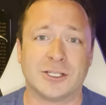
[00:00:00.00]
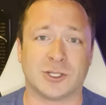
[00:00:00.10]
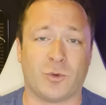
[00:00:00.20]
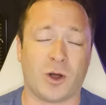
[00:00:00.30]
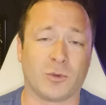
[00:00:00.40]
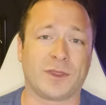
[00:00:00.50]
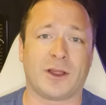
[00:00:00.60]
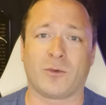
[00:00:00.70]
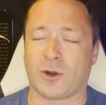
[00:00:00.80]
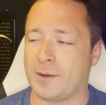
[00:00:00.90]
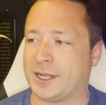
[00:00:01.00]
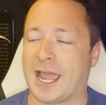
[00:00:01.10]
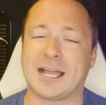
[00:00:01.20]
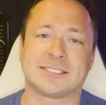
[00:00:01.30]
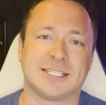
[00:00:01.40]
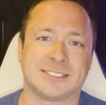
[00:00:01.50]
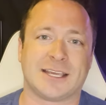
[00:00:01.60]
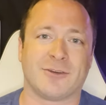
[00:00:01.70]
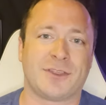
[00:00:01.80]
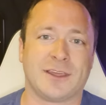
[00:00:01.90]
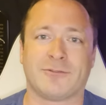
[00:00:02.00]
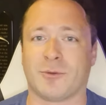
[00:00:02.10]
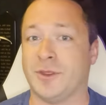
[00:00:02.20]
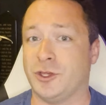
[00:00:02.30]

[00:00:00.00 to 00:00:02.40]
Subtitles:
So while we're there, we're able to access everything from the